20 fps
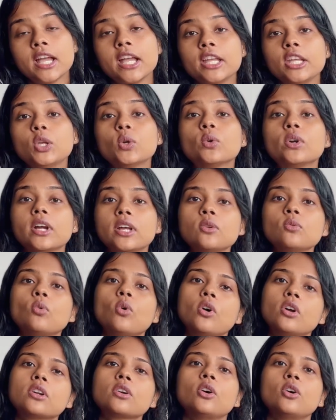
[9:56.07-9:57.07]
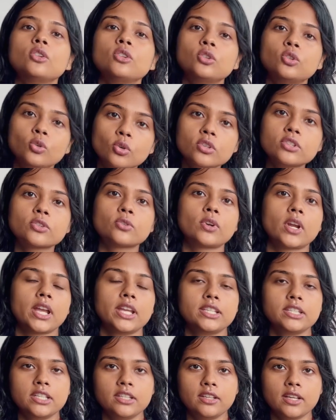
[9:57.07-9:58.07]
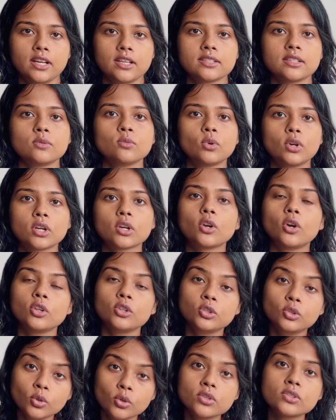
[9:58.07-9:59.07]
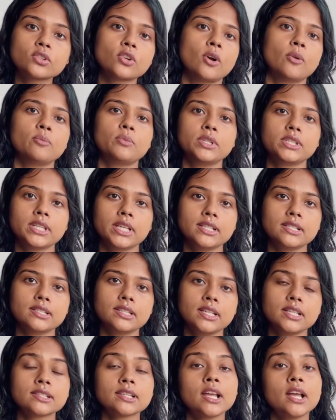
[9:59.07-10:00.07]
you can work on those criteria and work on those competencies